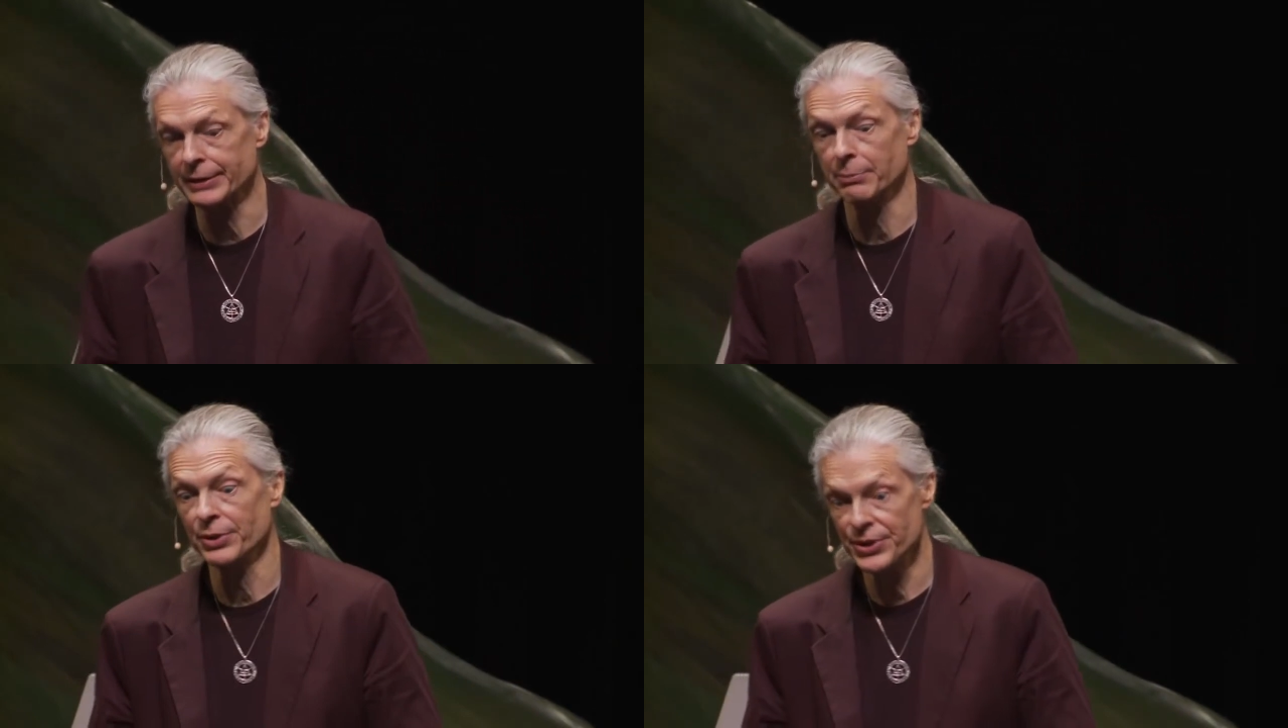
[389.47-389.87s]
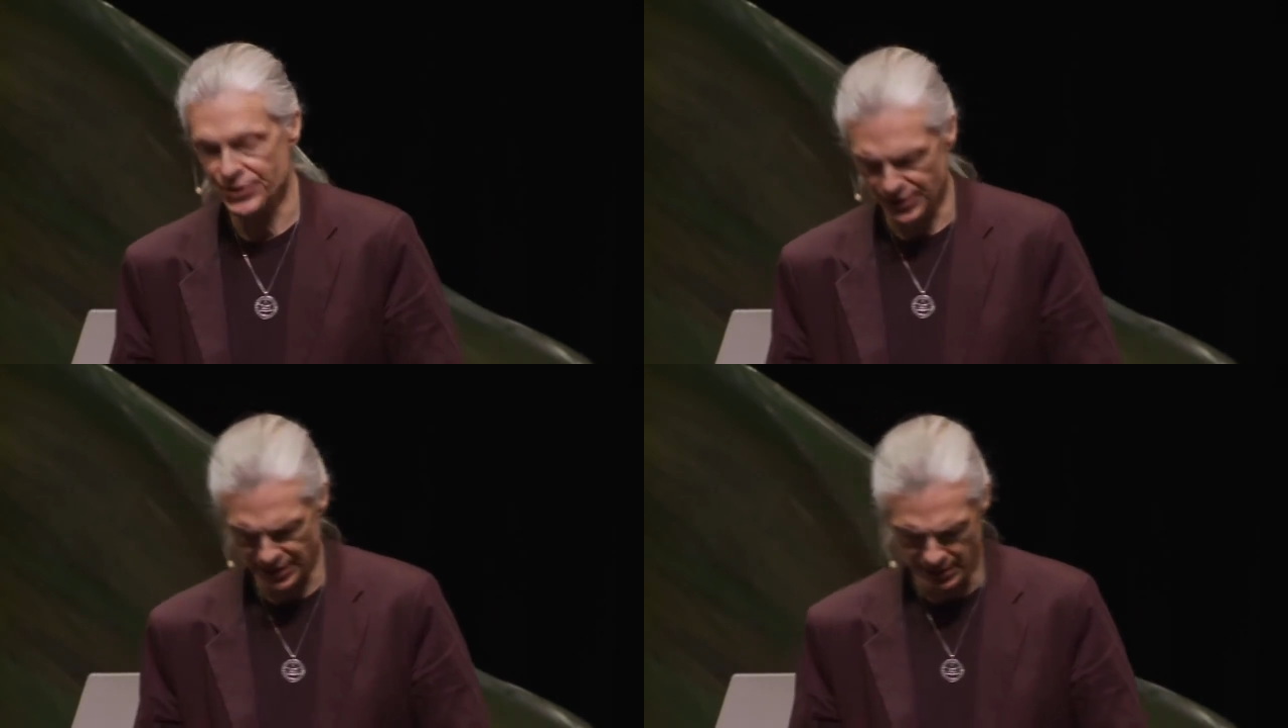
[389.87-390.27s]

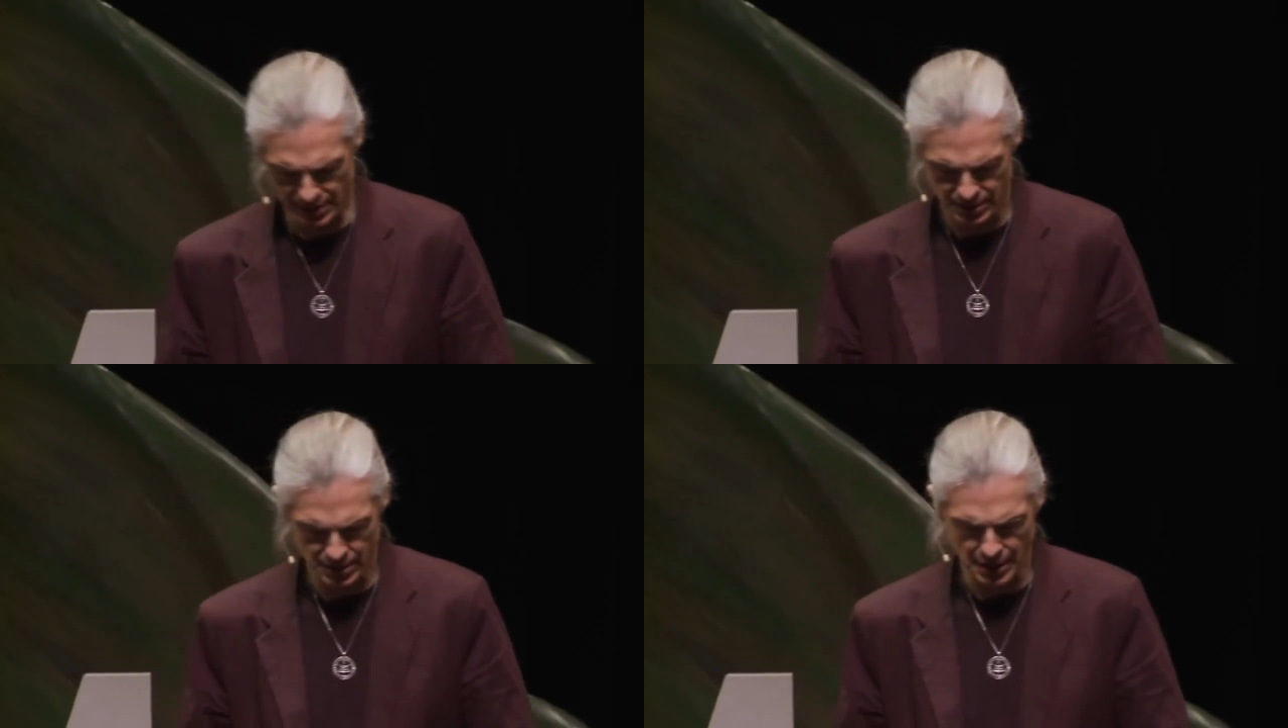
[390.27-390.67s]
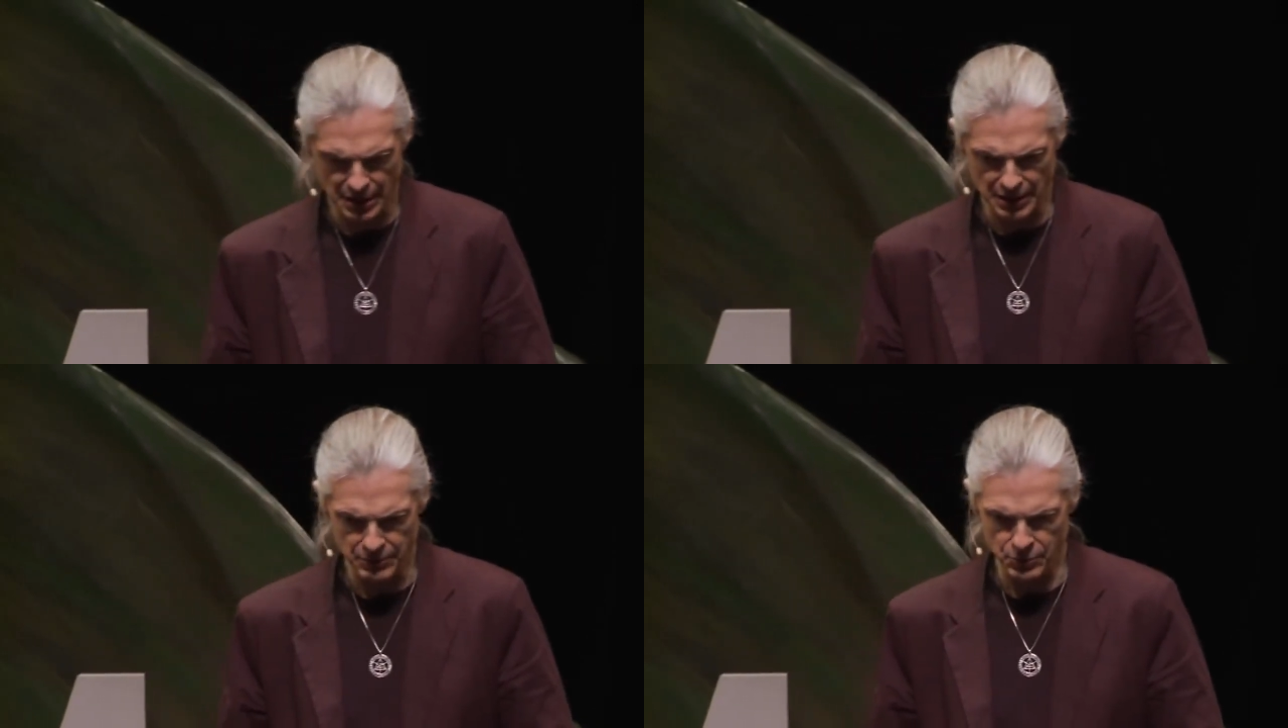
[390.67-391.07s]
complicity
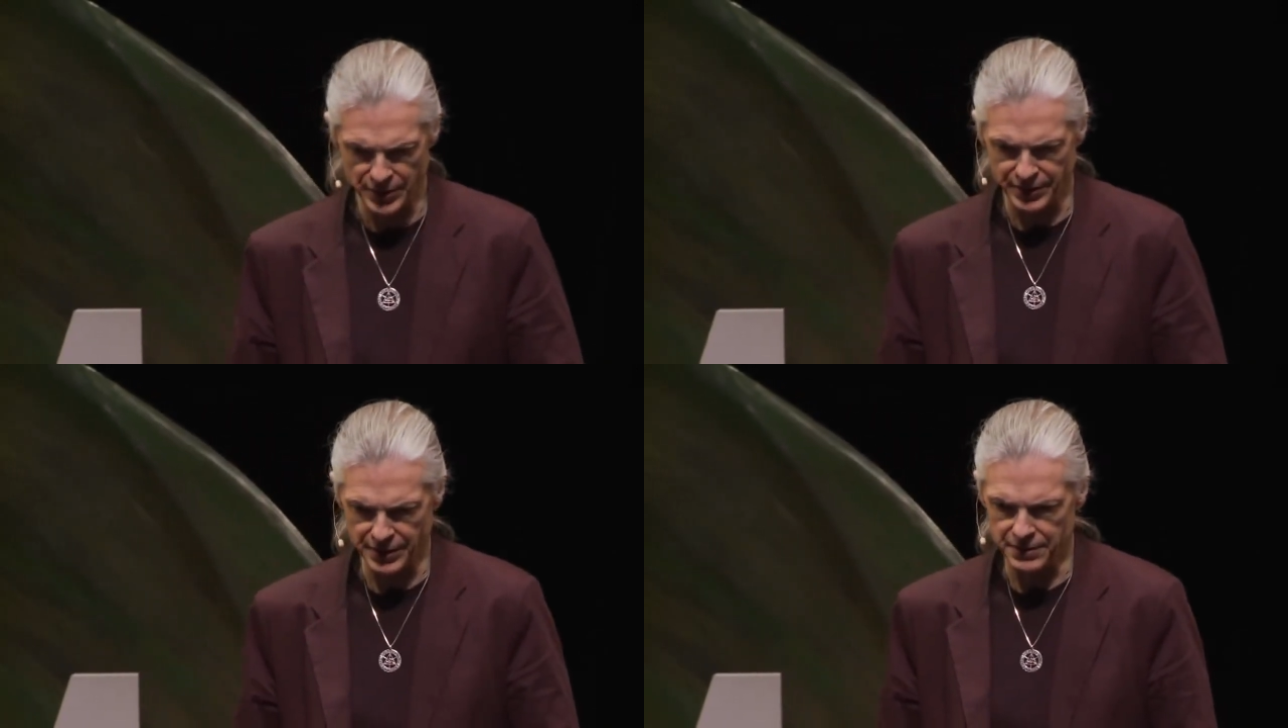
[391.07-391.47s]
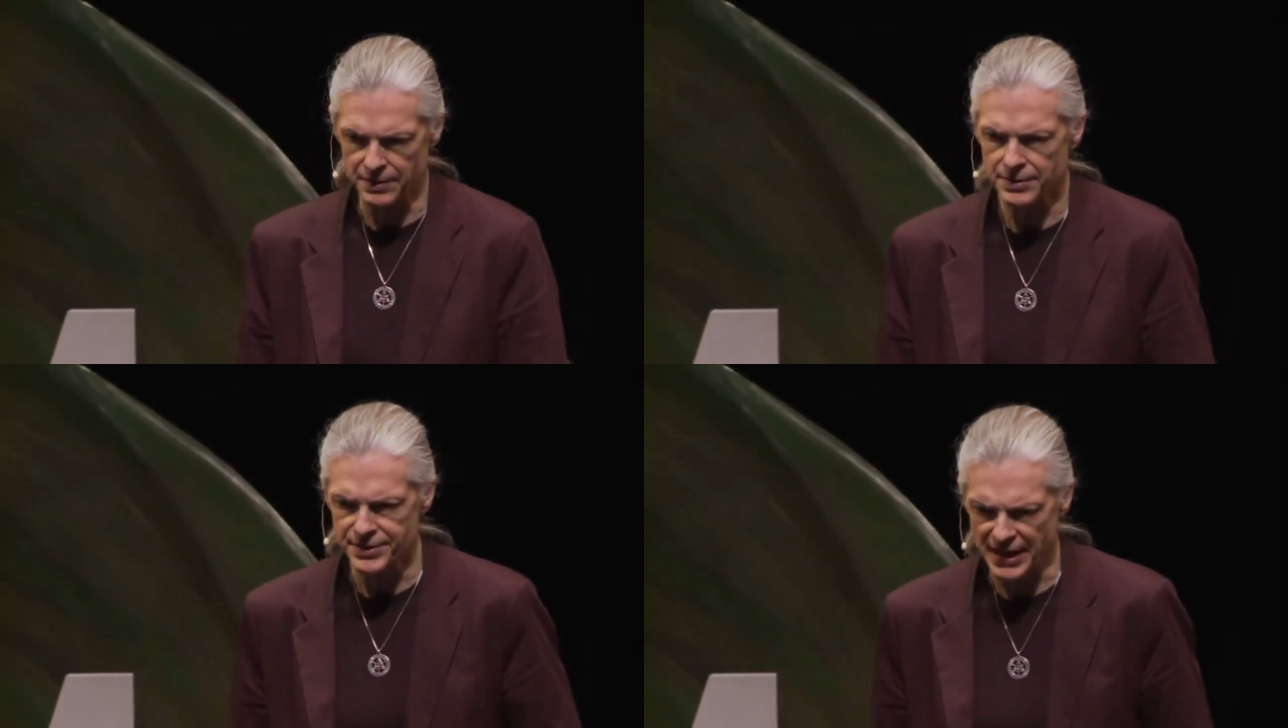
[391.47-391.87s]
with a
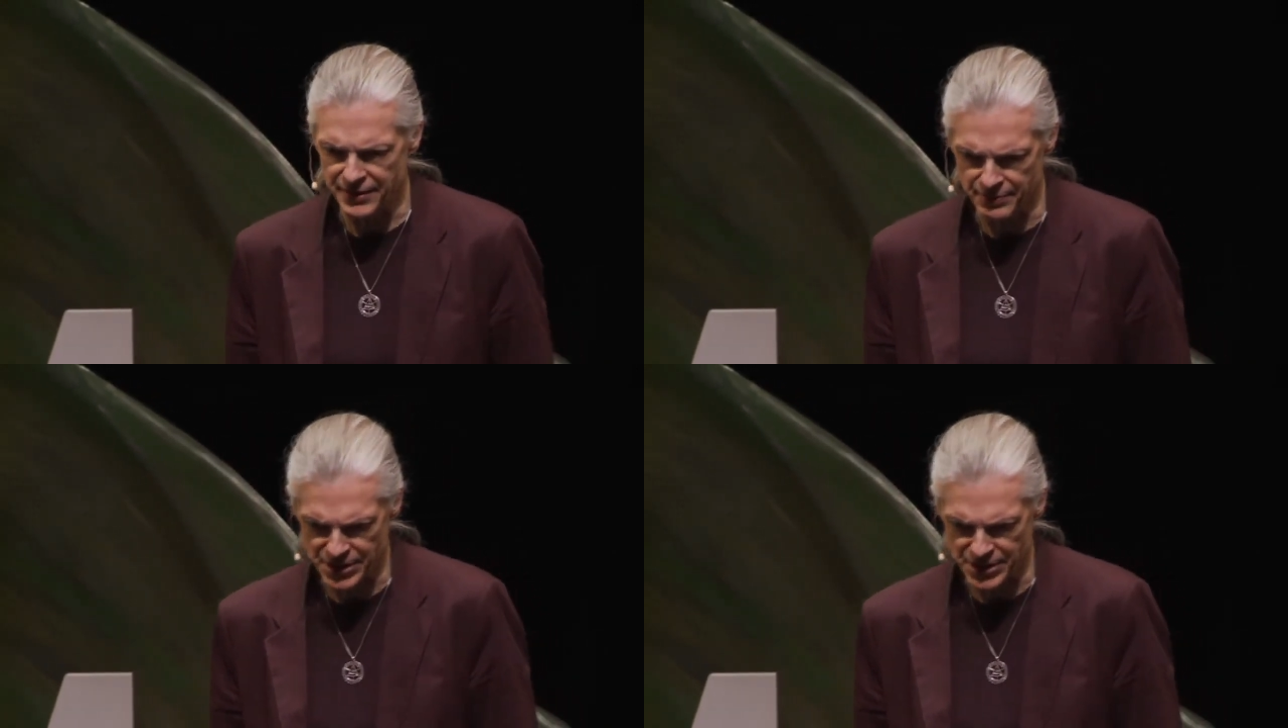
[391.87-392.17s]
death